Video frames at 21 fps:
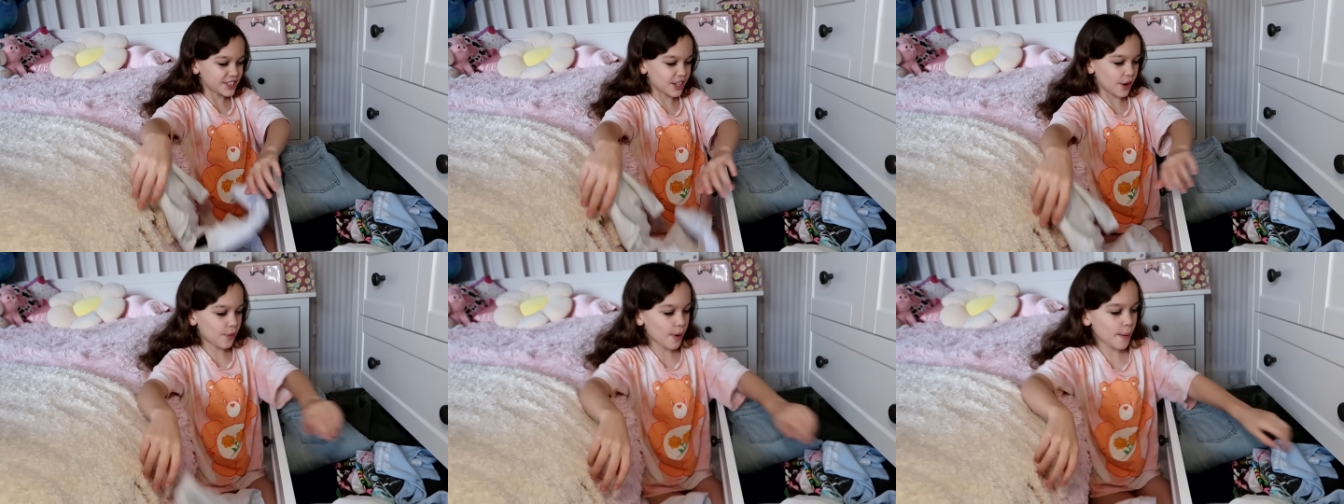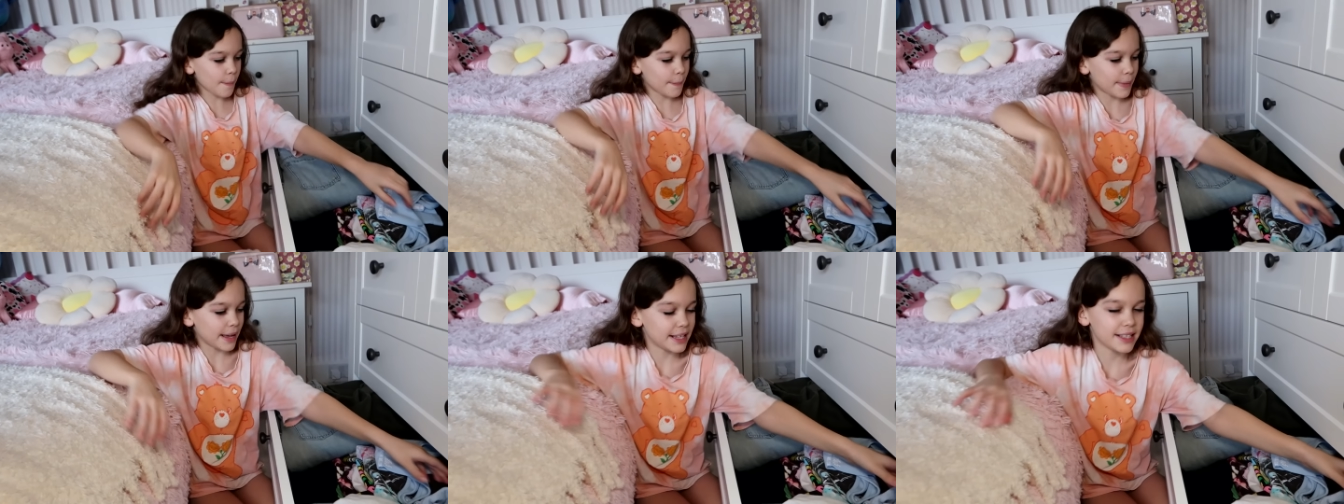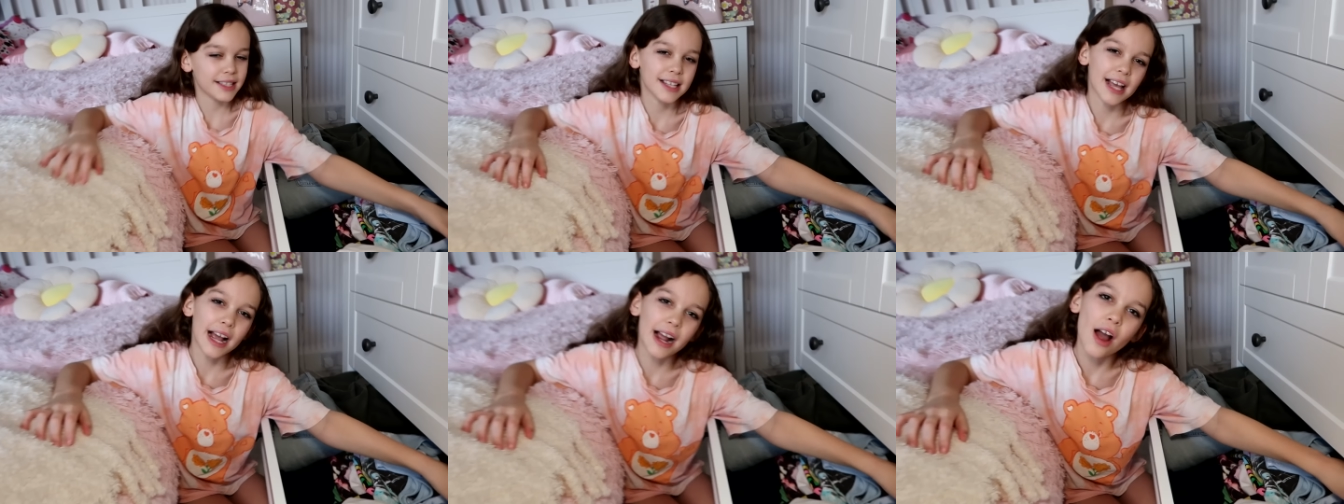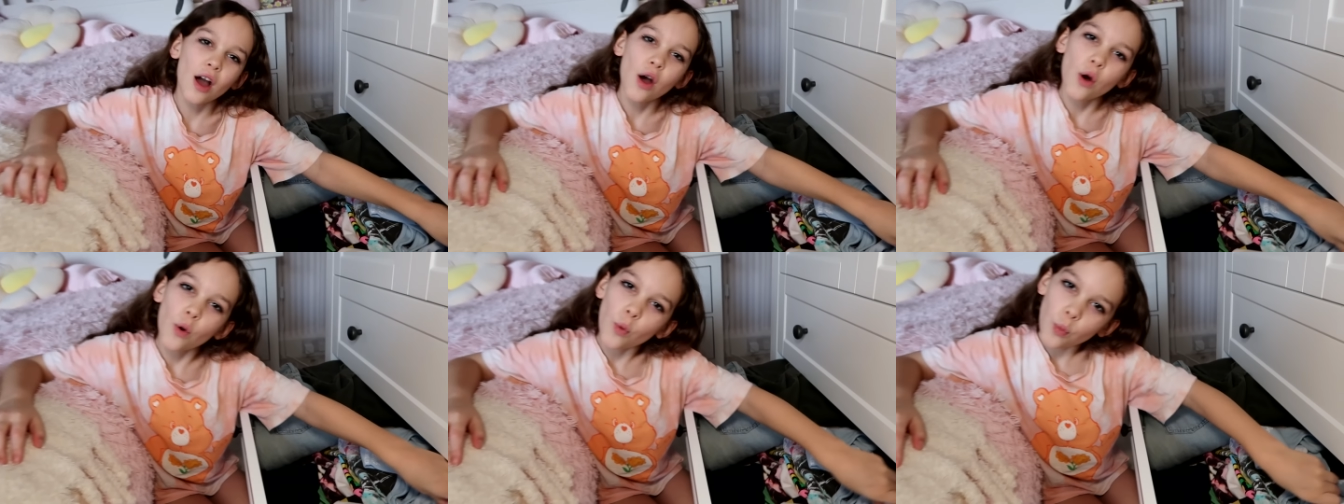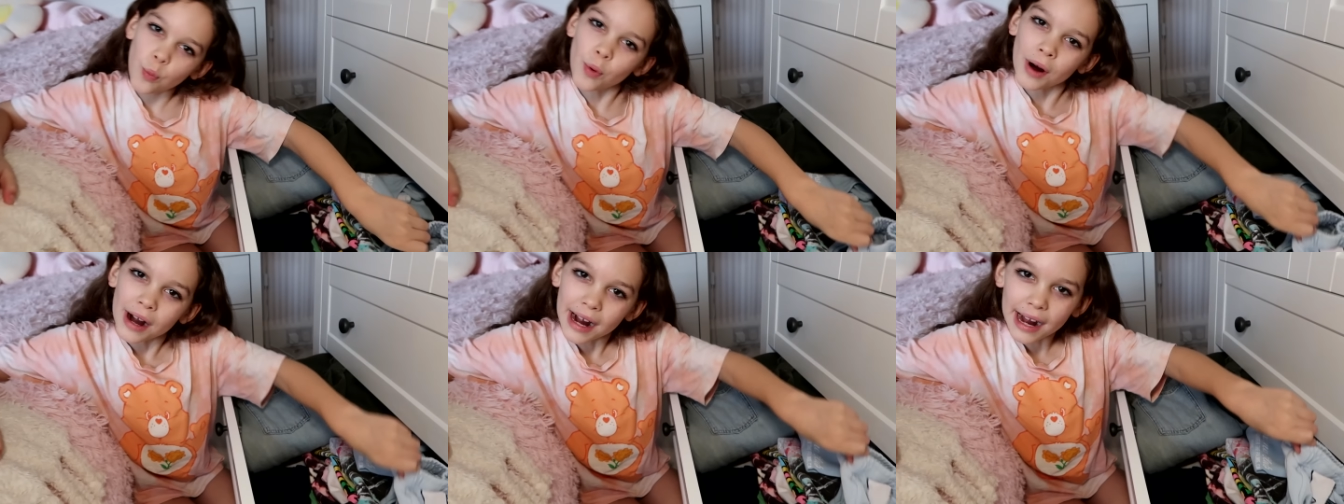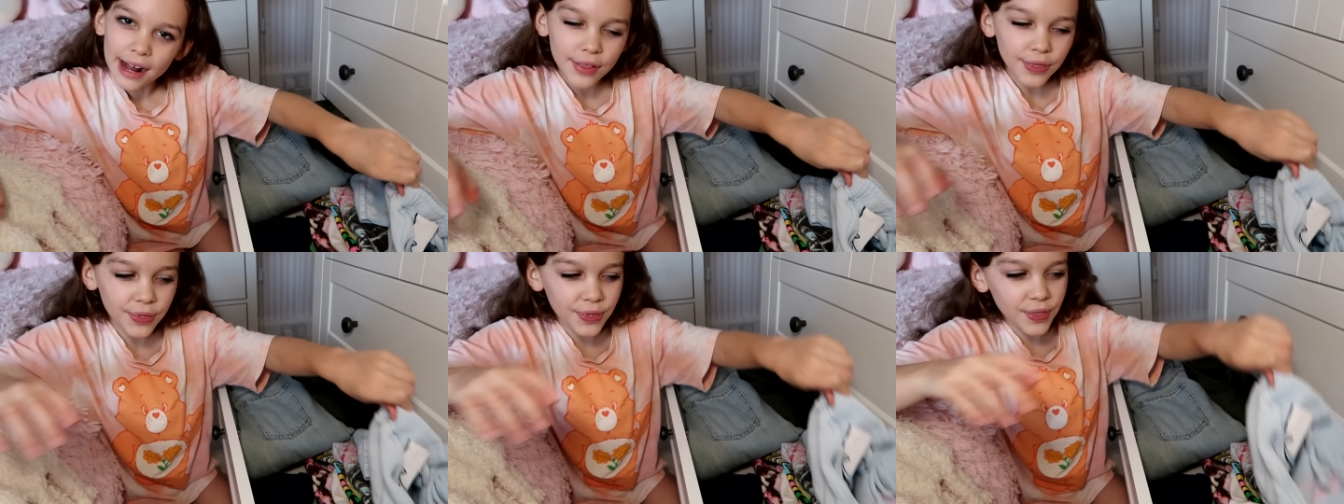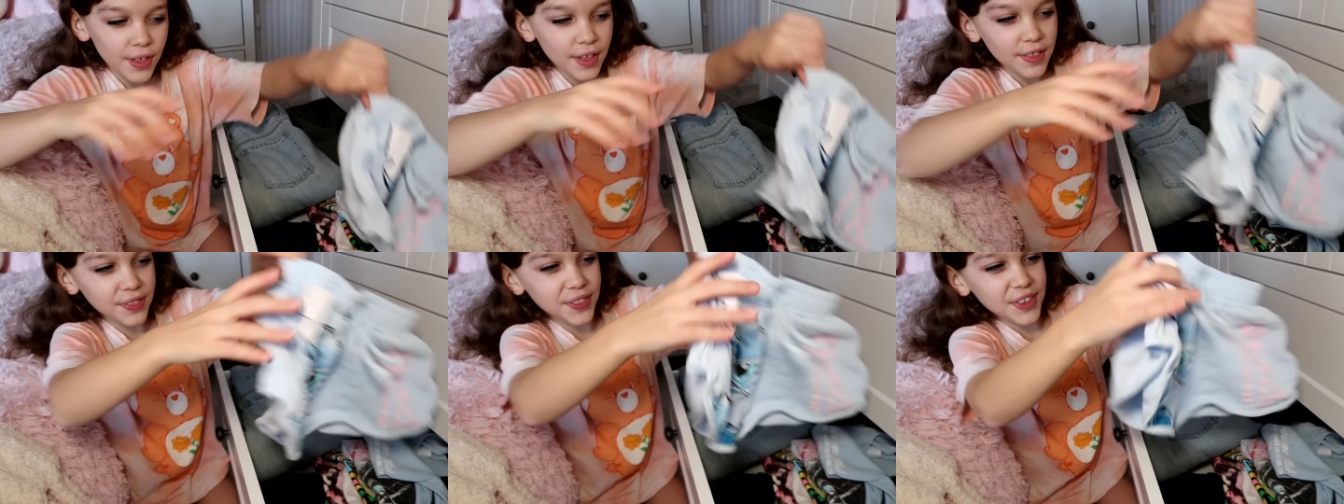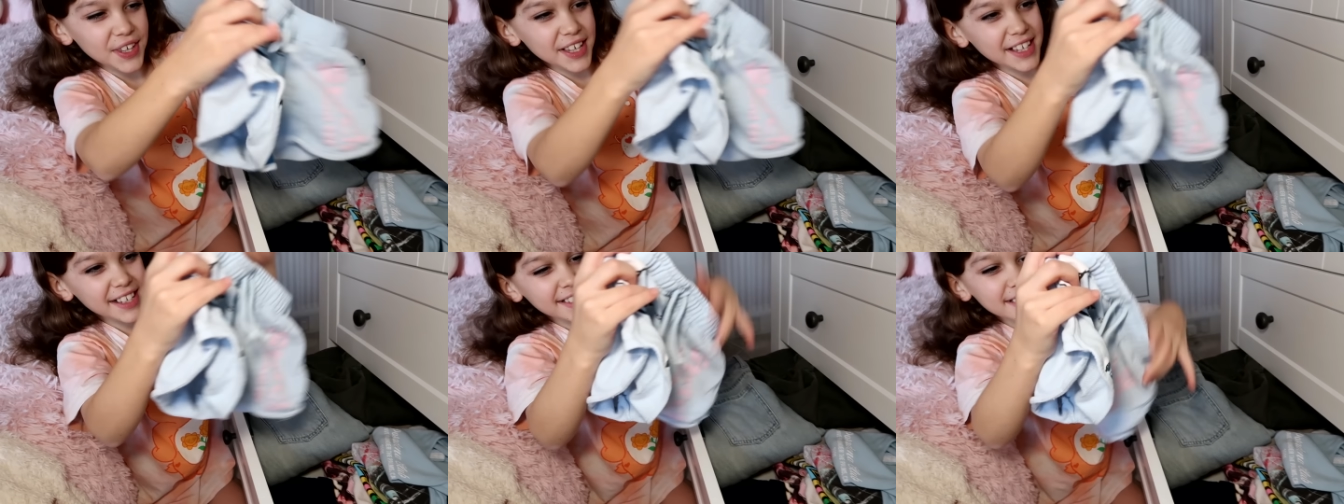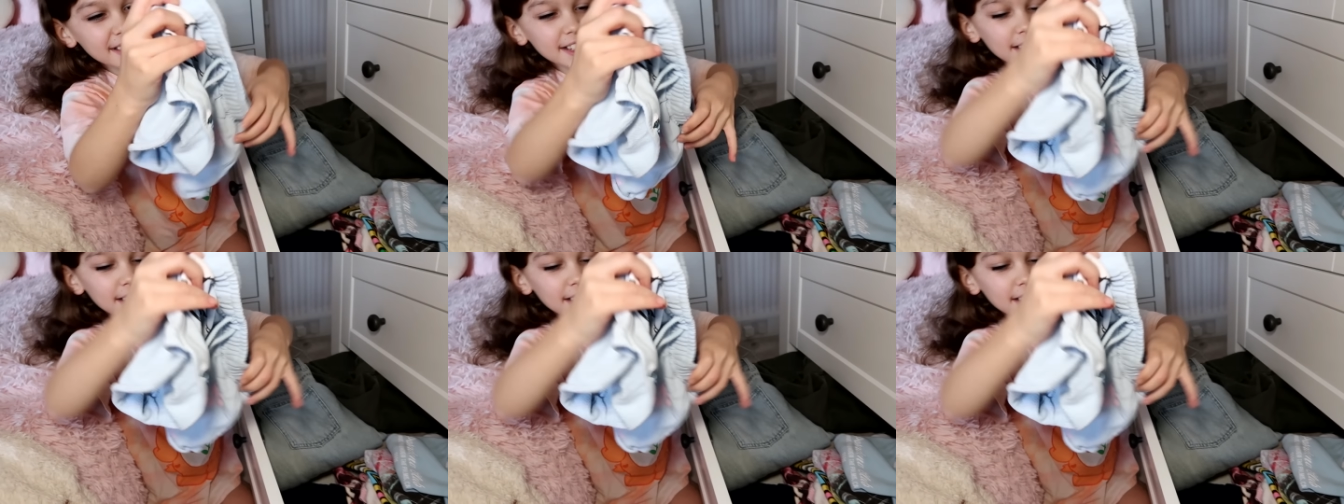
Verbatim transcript: So amazing. Wear these